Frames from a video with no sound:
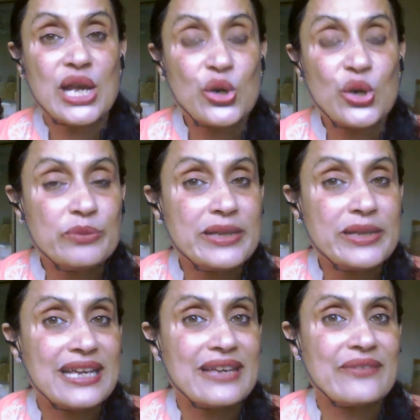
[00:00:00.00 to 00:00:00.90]
could be
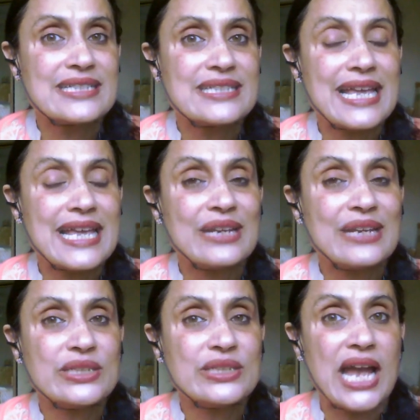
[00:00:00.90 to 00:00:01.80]
the events in
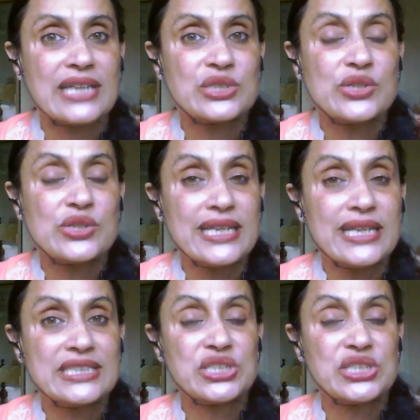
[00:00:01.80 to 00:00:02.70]
which actually
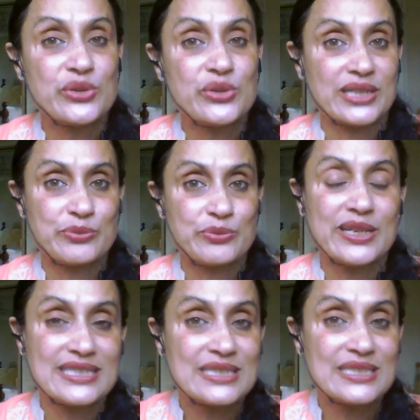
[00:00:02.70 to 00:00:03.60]
initially you
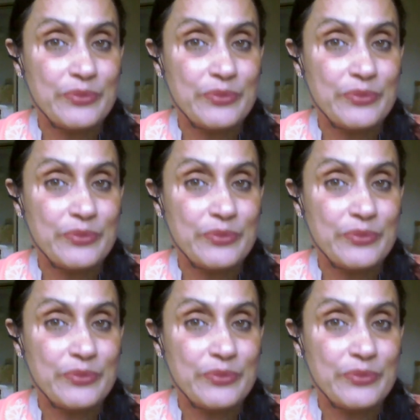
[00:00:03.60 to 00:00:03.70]
experienced